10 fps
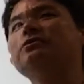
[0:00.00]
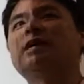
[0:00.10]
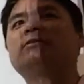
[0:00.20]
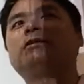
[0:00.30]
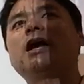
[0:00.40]
those
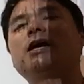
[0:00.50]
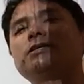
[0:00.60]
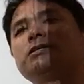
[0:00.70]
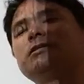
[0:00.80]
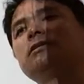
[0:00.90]
eight
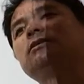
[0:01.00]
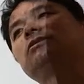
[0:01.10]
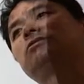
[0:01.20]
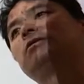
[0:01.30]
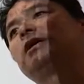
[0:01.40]
reactions
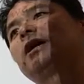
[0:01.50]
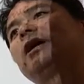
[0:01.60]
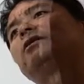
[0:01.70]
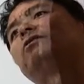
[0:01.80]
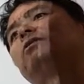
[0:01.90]
into three
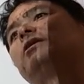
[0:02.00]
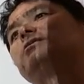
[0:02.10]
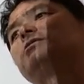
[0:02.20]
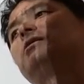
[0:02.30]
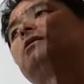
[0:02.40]

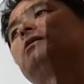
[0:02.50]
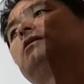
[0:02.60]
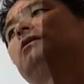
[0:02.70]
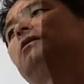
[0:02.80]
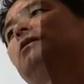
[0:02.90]
categories
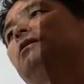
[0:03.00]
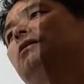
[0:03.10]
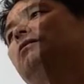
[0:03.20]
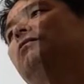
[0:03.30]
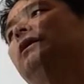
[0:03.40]

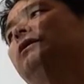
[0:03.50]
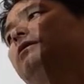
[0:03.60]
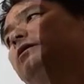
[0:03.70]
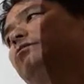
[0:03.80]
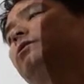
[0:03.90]

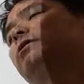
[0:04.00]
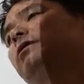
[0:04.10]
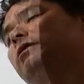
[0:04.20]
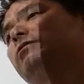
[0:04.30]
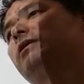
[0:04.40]
right? The, what are
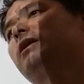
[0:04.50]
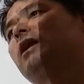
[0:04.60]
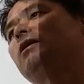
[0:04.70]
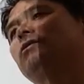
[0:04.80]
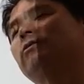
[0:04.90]
the three
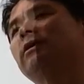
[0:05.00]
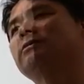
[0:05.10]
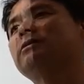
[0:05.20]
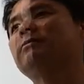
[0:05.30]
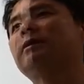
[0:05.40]

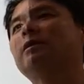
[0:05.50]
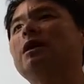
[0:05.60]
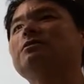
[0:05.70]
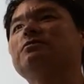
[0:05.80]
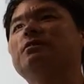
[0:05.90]
categories that we
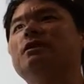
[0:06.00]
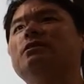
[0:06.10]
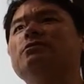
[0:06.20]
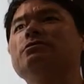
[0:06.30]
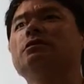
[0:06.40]
classified
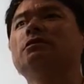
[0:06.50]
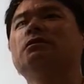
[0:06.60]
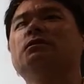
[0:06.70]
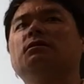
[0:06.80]
those in?